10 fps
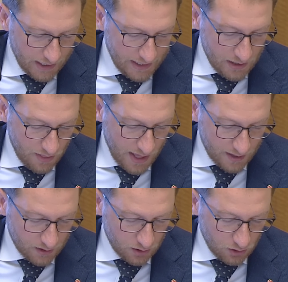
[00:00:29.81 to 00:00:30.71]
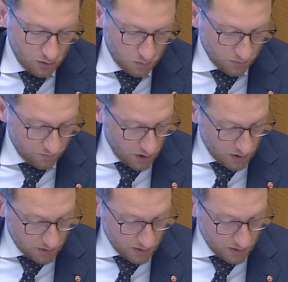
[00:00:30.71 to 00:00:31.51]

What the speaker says: In that, you provided